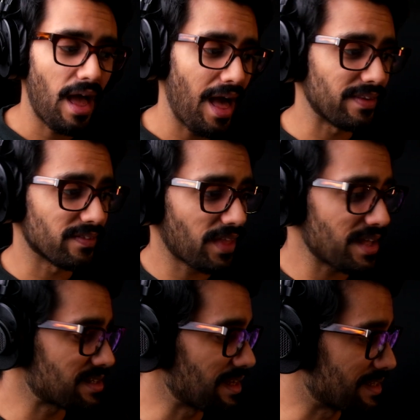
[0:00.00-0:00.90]
And
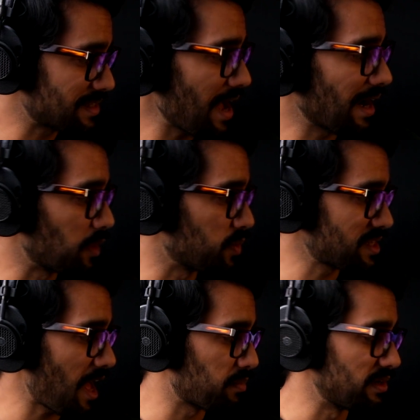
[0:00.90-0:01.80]
that's exactly what's
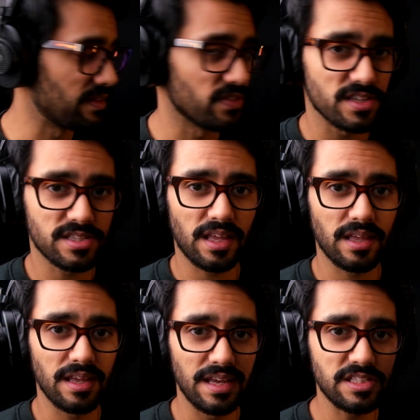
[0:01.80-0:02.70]
happened in this
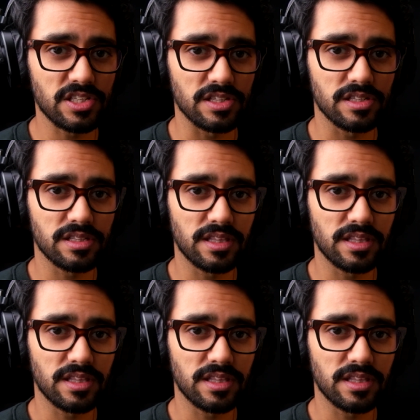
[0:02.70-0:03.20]
instance.